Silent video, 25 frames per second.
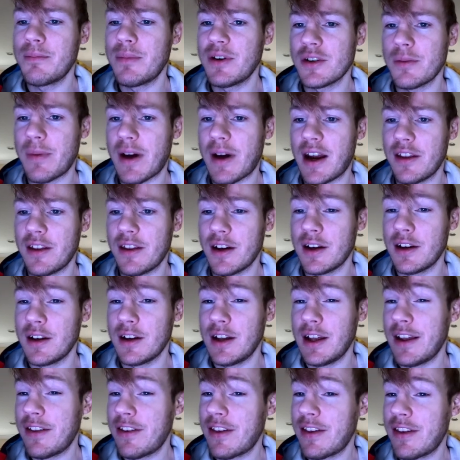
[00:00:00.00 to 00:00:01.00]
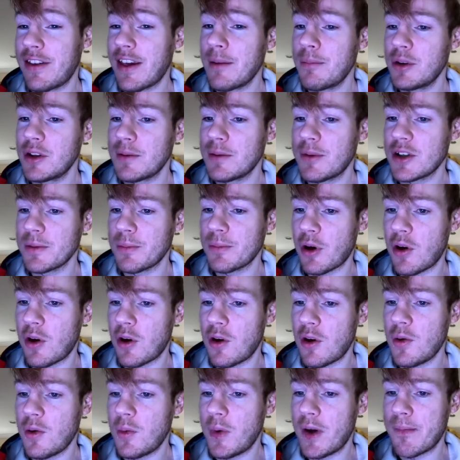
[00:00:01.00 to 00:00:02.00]
of there. It's saying put the bishop all the
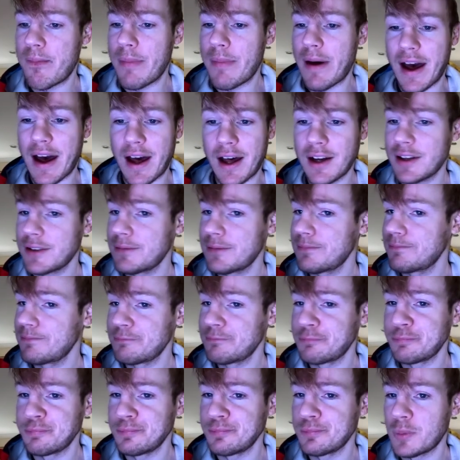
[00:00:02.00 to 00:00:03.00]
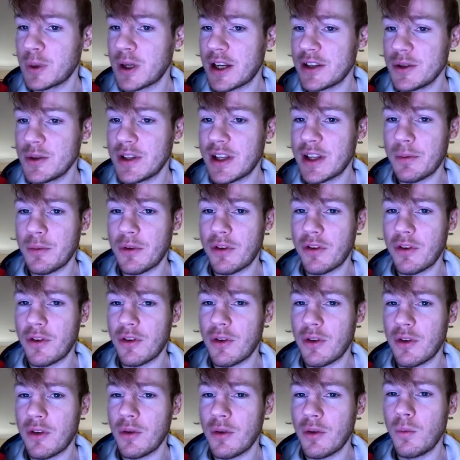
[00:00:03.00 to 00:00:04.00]
way back. We're not doing that. We scoot
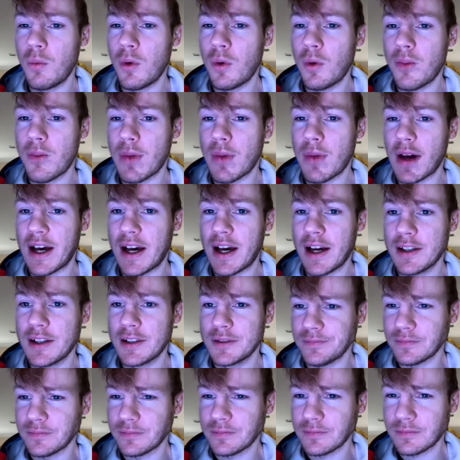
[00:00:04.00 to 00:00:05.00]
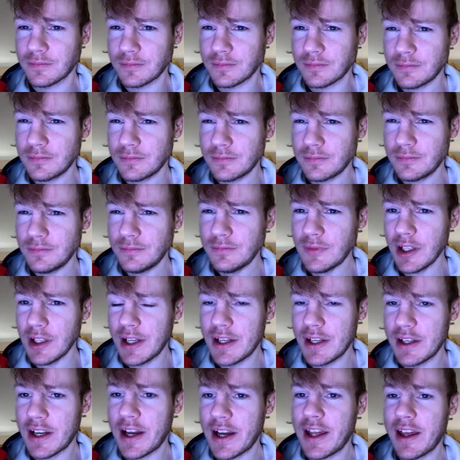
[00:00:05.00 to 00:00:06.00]
1 back.
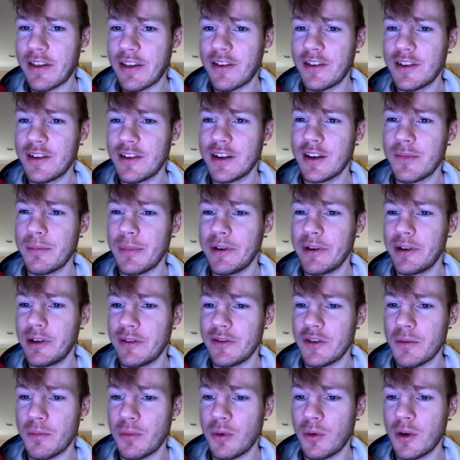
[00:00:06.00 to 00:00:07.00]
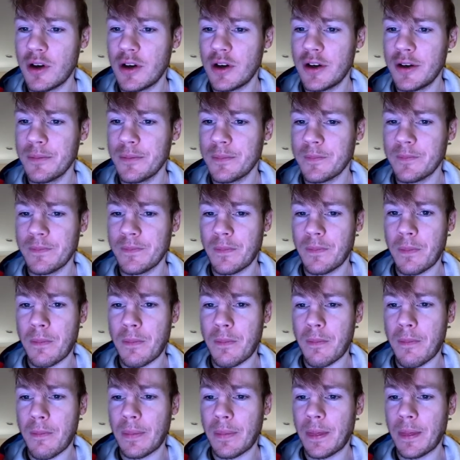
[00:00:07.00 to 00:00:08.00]
Knight gets into the middle of the board.
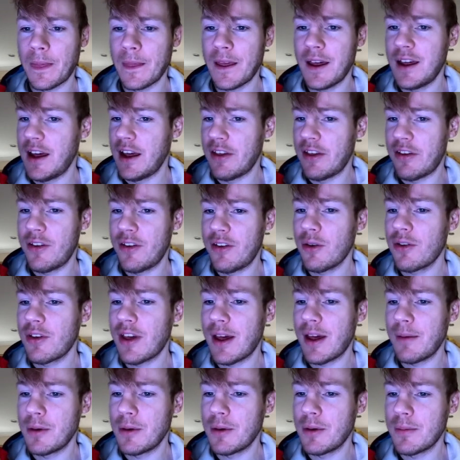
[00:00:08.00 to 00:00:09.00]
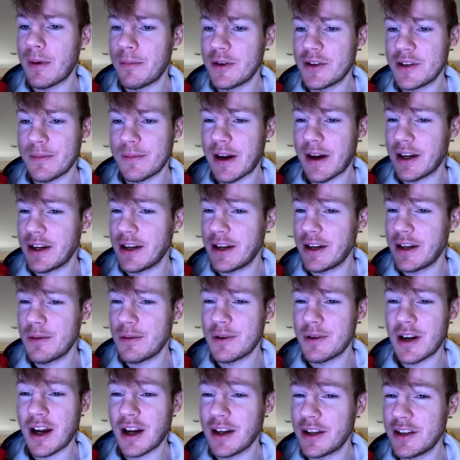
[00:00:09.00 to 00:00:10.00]
It's still saying put my bishop back here. We're not
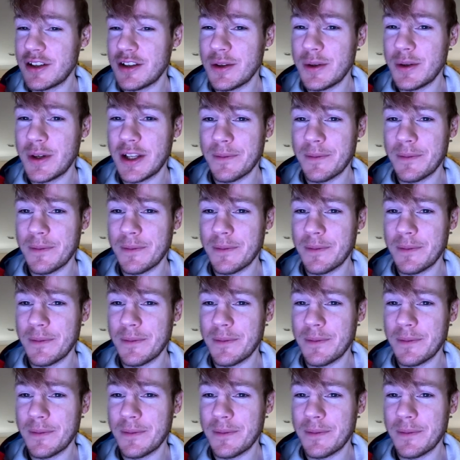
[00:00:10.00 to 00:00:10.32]
going to do it.